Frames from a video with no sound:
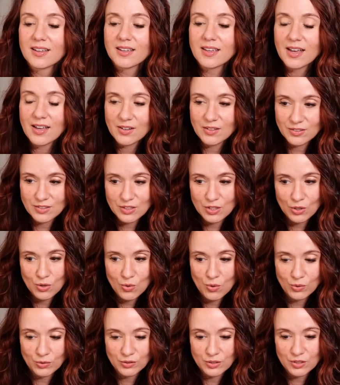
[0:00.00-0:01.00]
candlestick
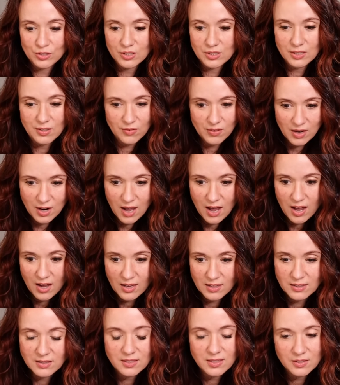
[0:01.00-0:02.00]
holders, different
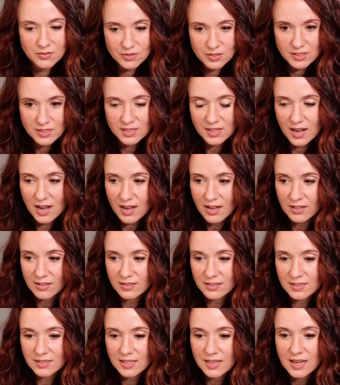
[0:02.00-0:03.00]
heights, different
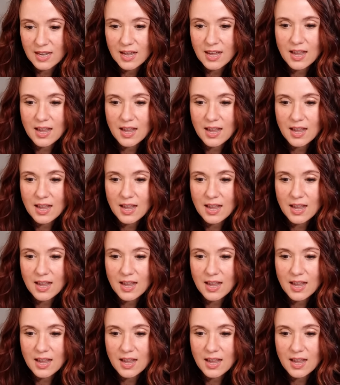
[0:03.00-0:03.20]
styles,